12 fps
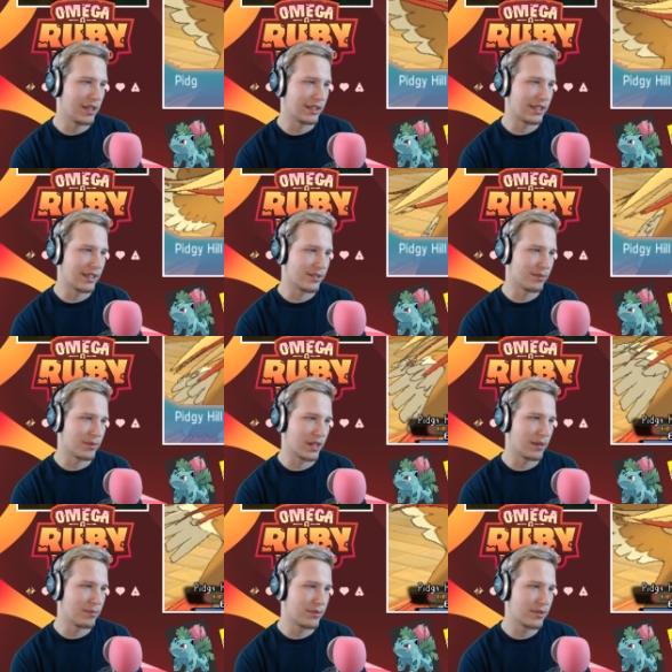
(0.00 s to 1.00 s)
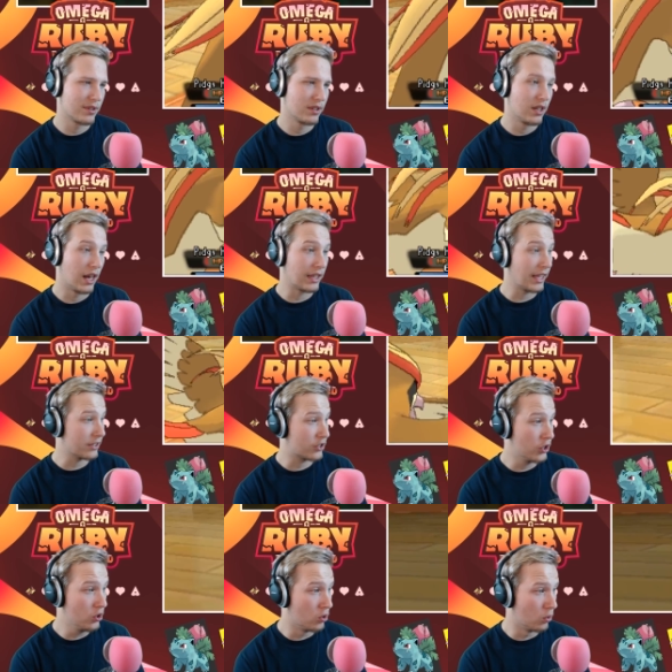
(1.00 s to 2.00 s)
like that sometimes. I land
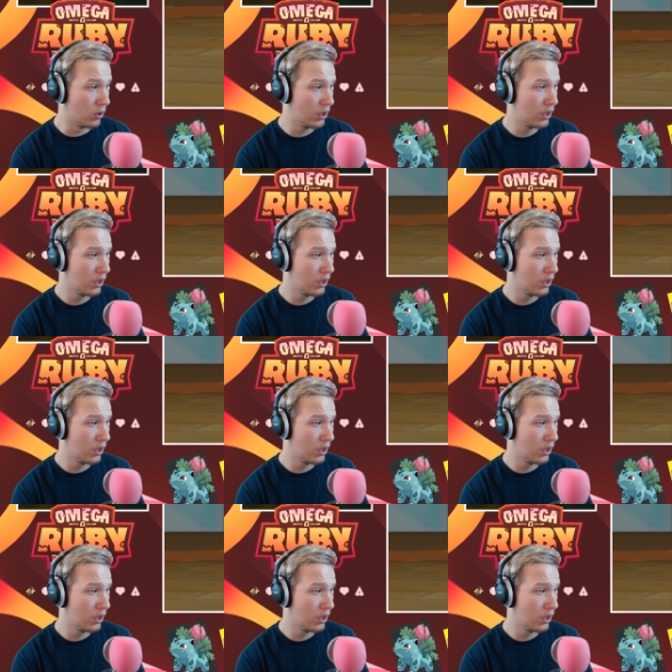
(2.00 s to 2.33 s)
2.